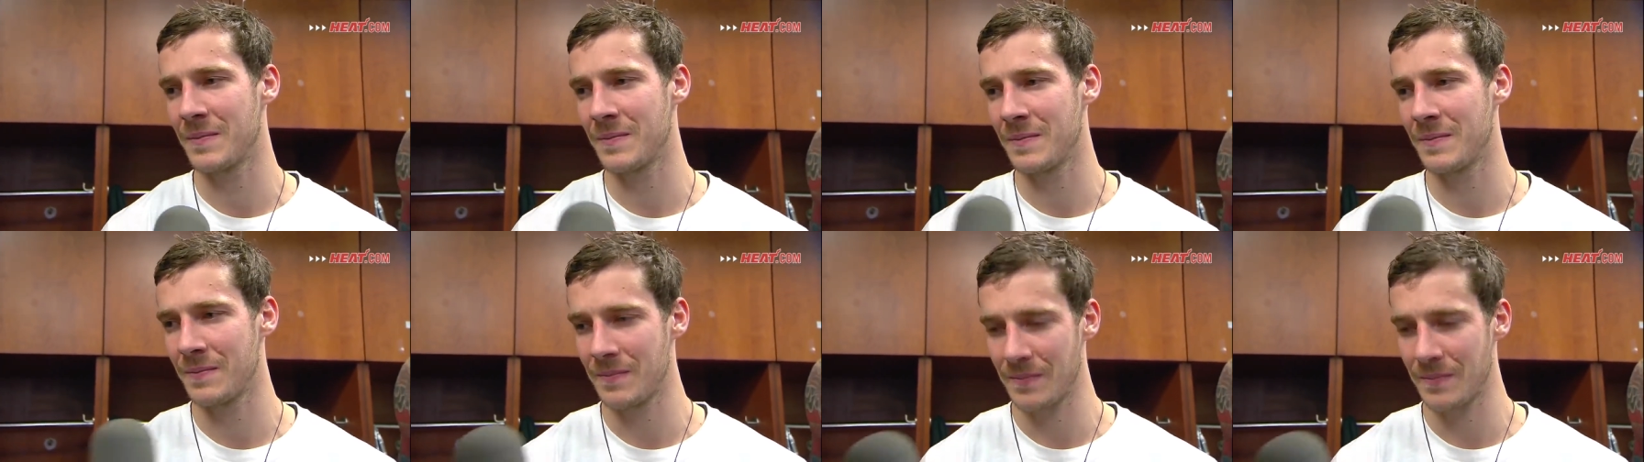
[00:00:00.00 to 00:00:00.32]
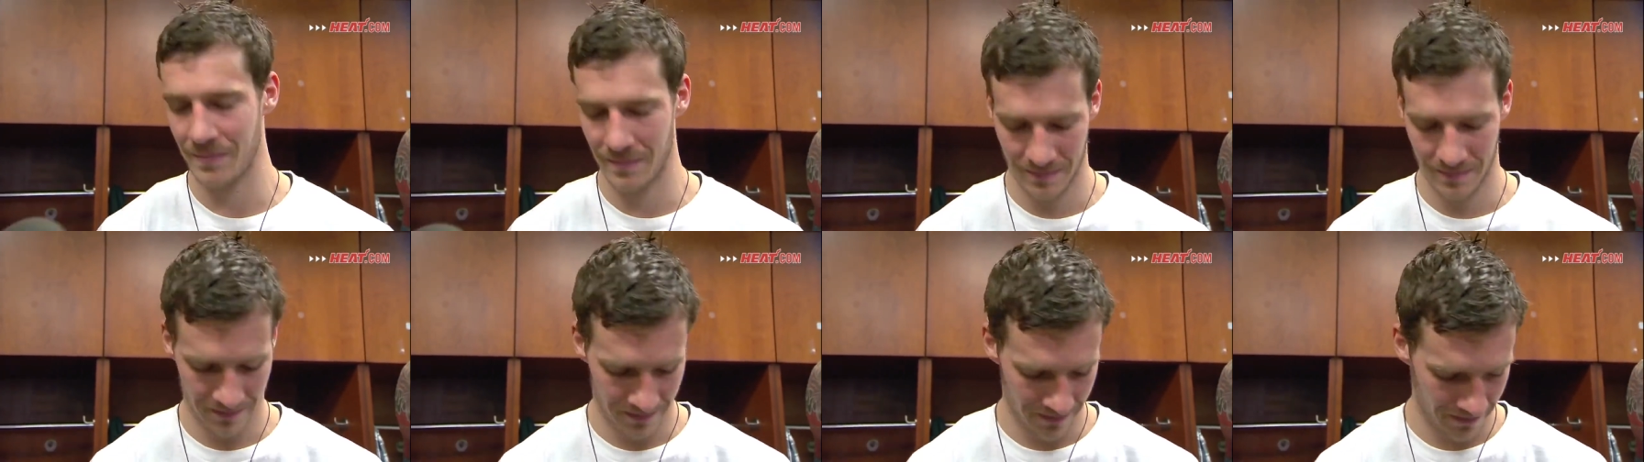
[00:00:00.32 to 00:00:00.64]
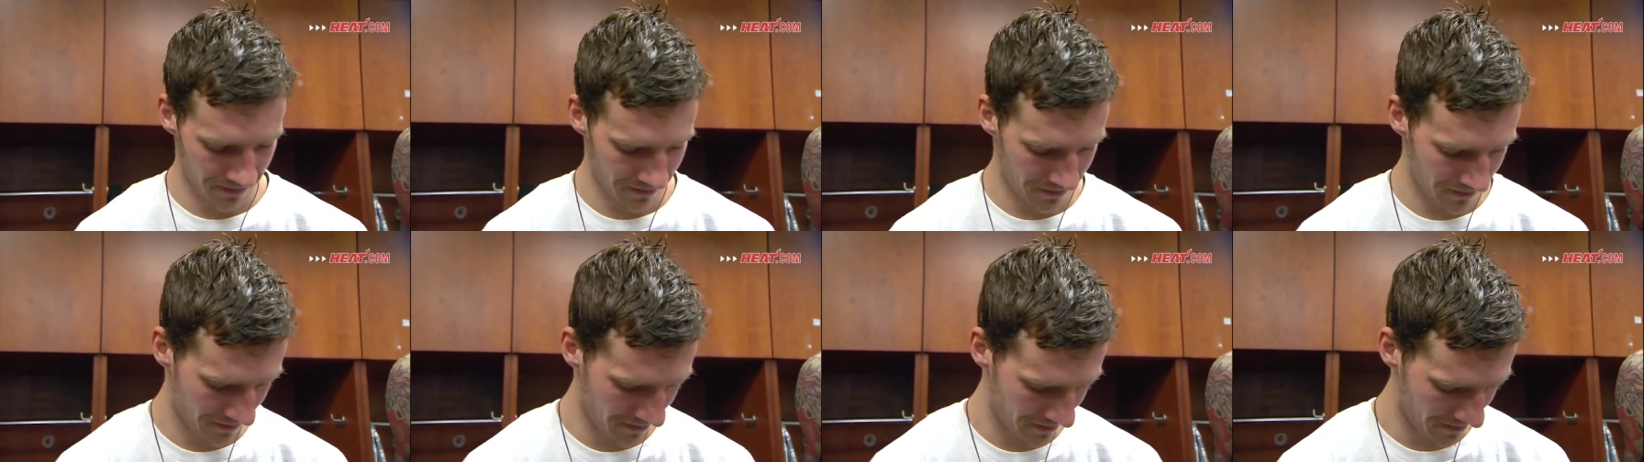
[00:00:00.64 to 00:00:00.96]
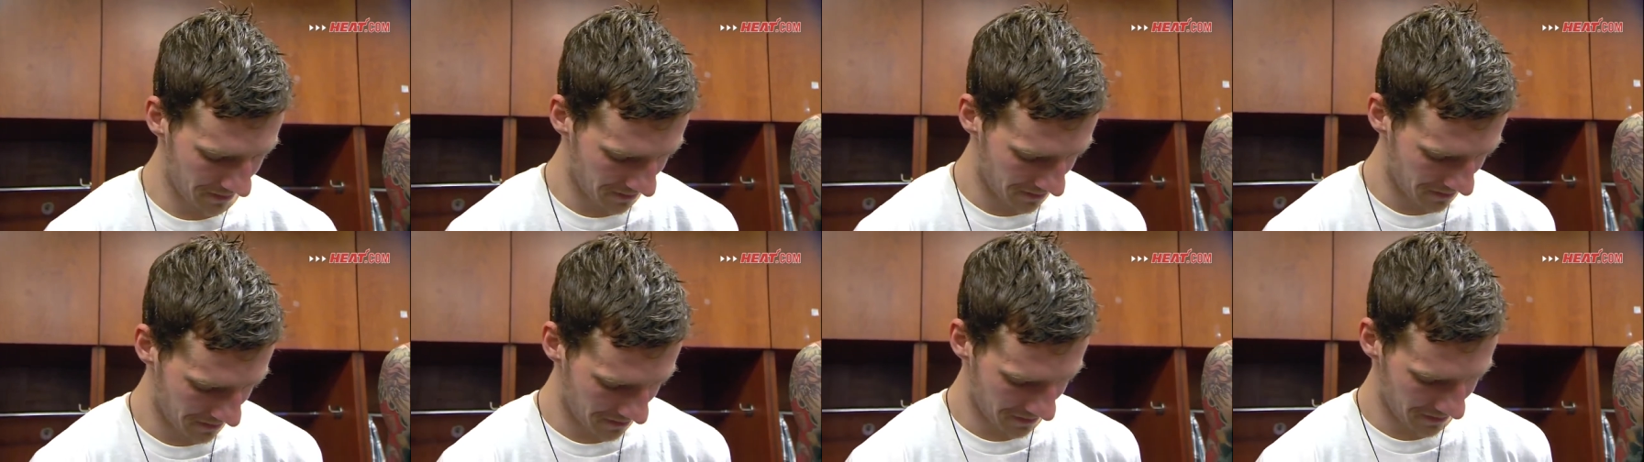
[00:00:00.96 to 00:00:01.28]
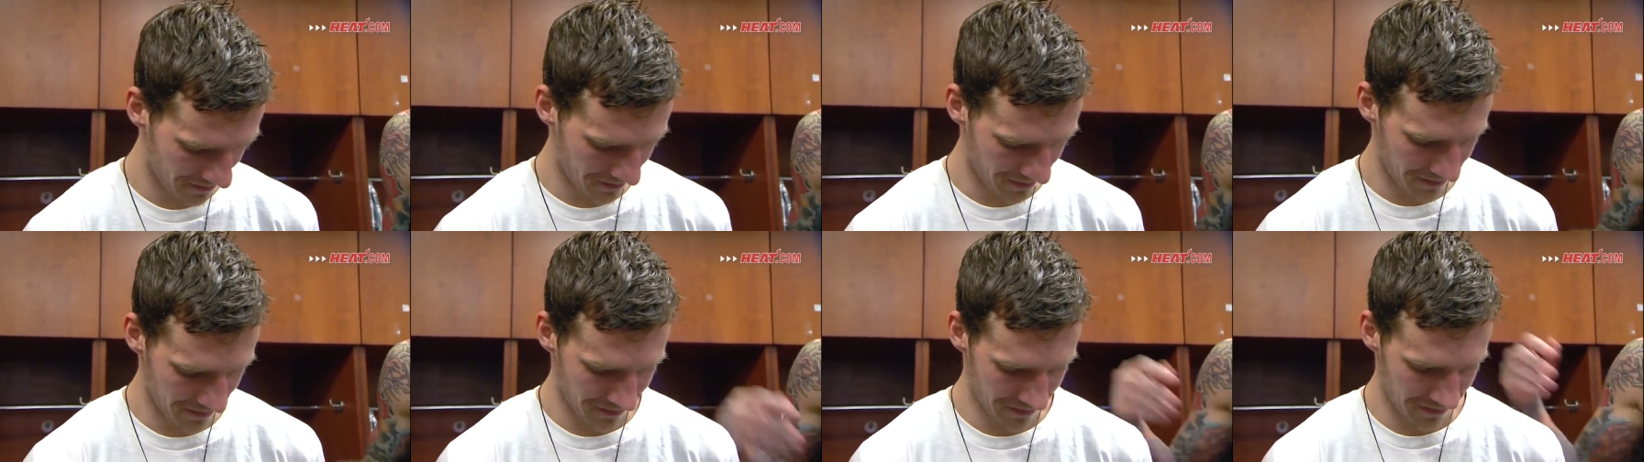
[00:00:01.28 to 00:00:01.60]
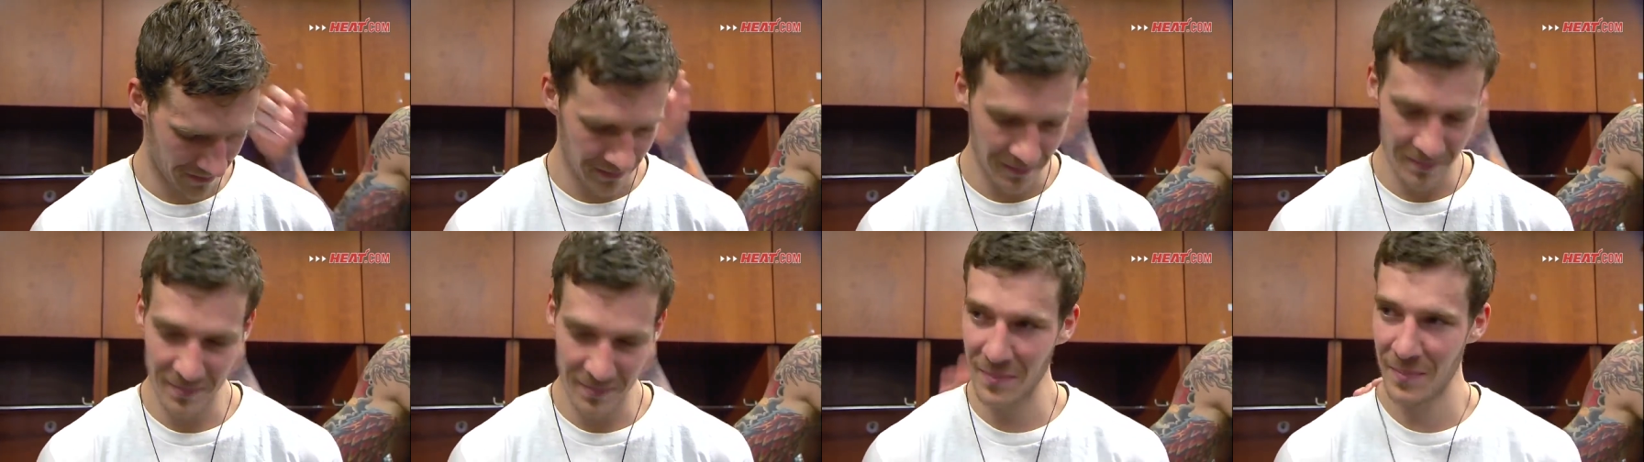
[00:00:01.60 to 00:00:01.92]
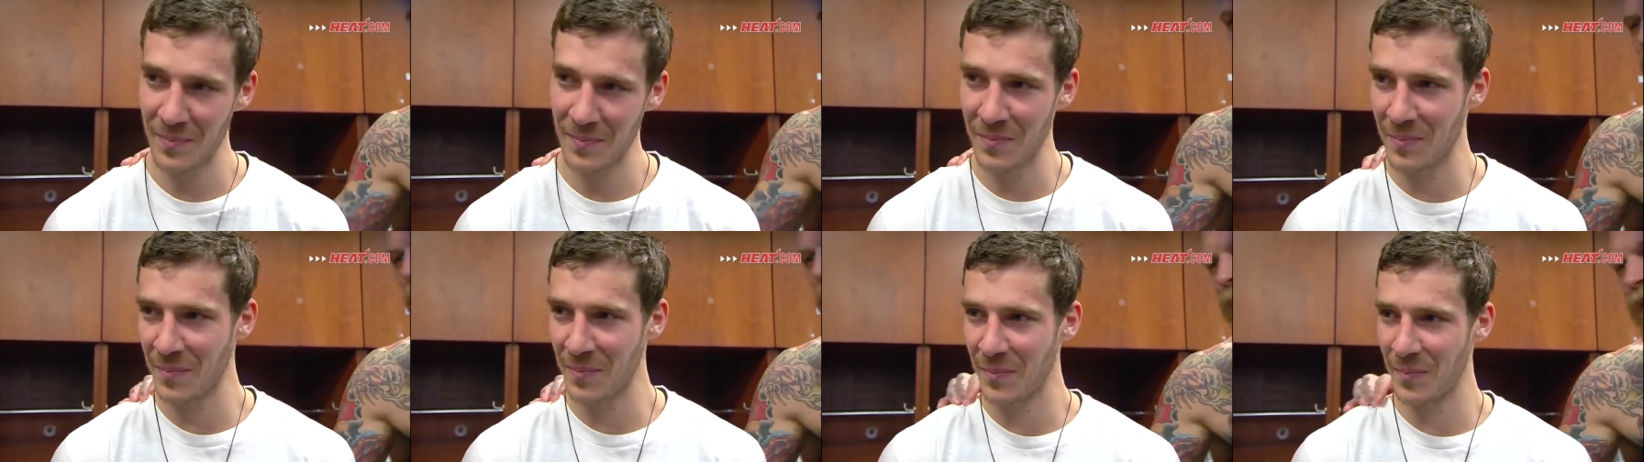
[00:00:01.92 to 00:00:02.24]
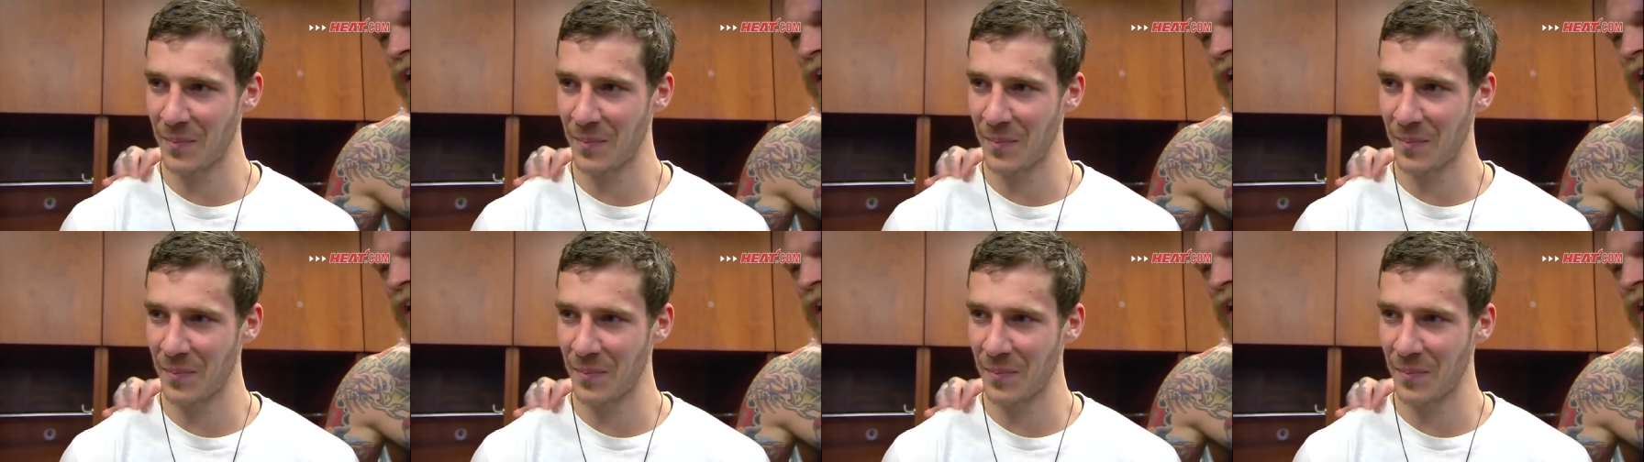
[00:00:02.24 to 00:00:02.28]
We know you didn't make it to the highest level of basketball in the